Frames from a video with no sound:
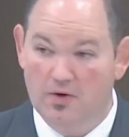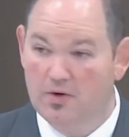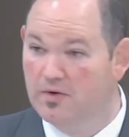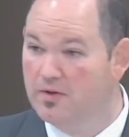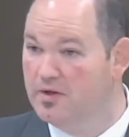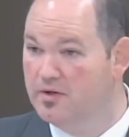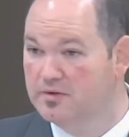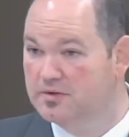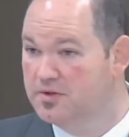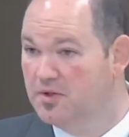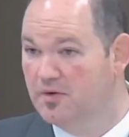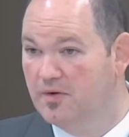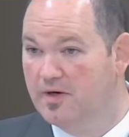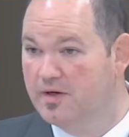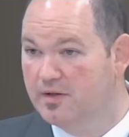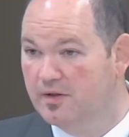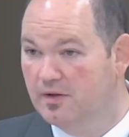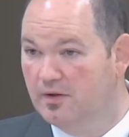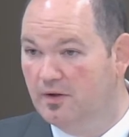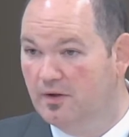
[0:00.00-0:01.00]
Who are those who are
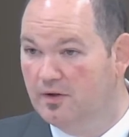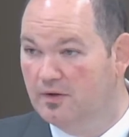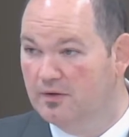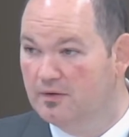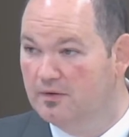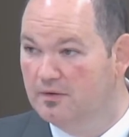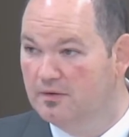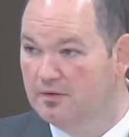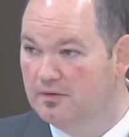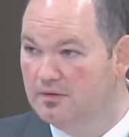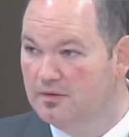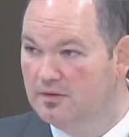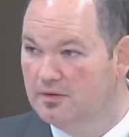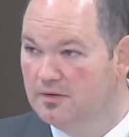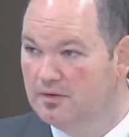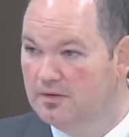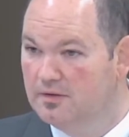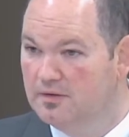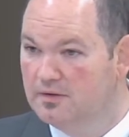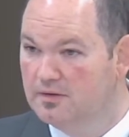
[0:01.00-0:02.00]
under the law?
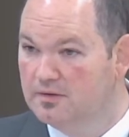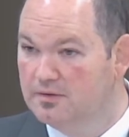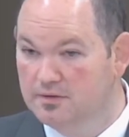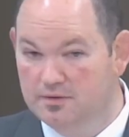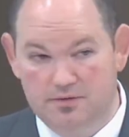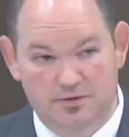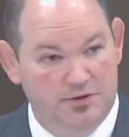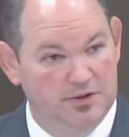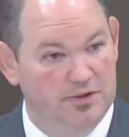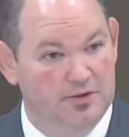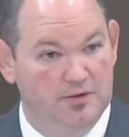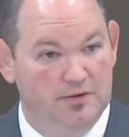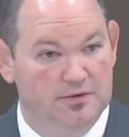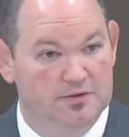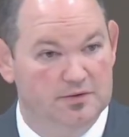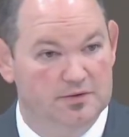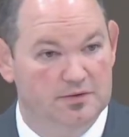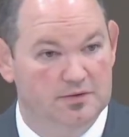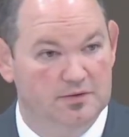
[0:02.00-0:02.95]
Jews.